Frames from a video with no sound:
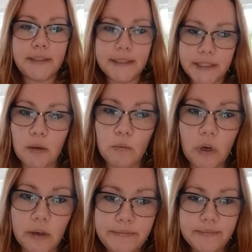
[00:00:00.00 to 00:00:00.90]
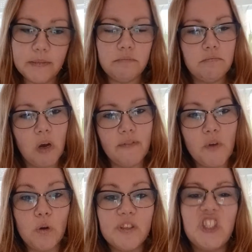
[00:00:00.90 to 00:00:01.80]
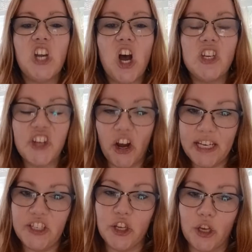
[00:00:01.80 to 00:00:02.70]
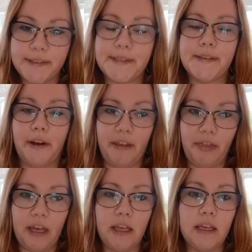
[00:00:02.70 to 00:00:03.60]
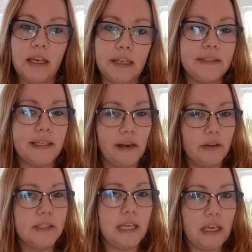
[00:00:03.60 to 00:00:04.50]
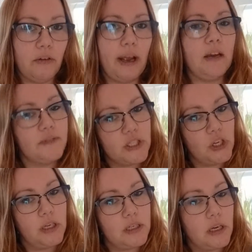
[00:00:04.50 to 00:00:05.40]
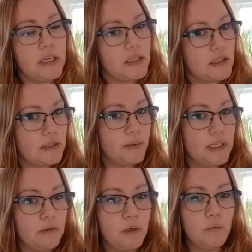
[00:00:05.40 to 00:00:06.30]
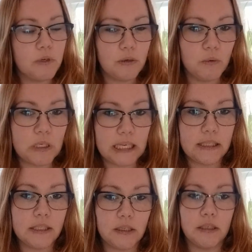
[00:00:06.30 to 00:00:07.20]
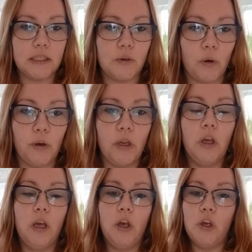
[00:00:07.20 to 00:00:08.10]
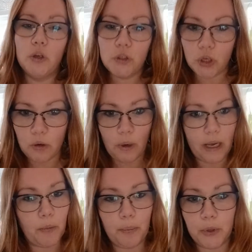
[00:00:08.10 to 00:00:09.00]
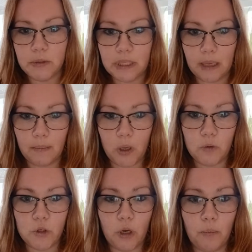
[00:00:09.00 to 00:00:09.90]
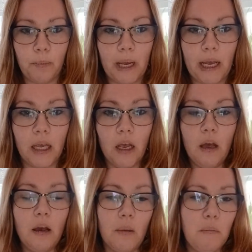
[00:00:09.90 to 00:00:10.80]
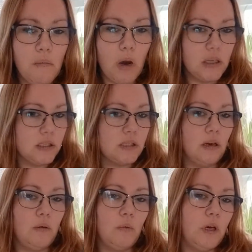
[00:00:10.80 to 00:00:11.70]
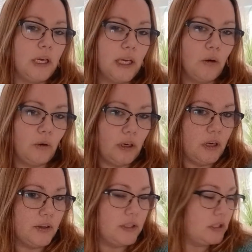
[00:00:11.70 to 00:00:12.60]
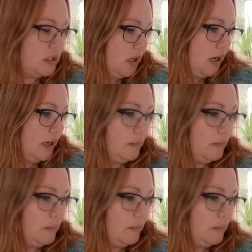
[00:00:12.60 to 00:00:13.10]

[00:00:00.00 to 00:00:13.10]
I've got startitis, I think is the answer here. I have startitis, so I don't know what I want to get started on to help boost that mojo back. I might start working on another design.